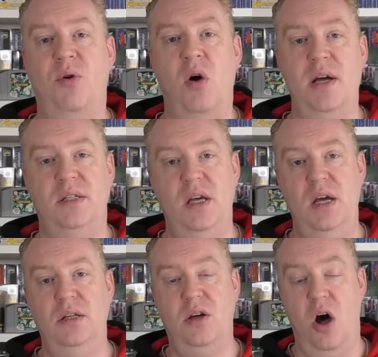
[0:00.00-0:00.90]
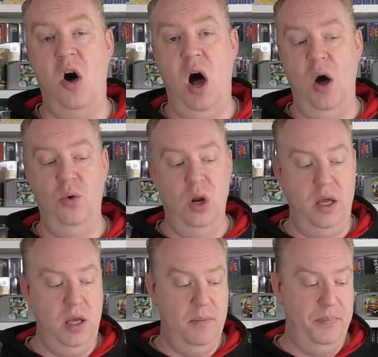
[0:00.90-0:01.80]
price is cart
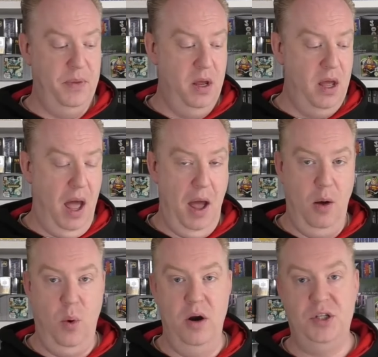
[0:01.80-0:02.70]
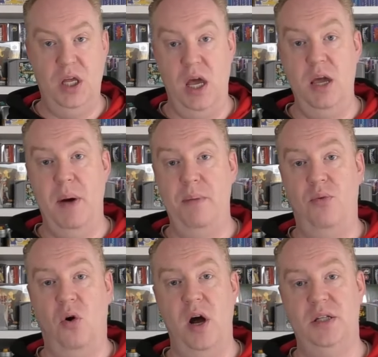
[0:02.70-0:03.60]
only, whereas the eBay
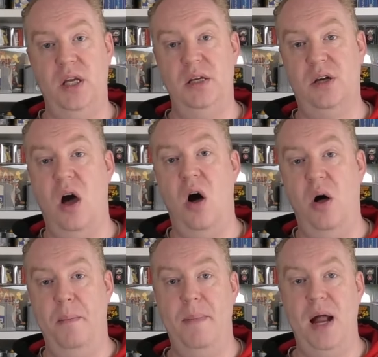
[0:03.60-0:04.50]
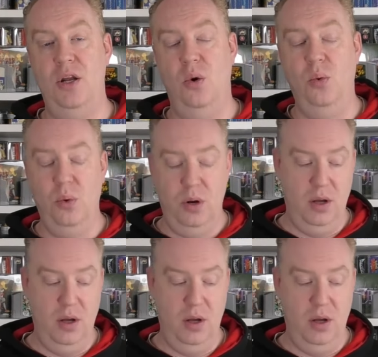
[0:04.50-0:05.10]
price is cart and manual.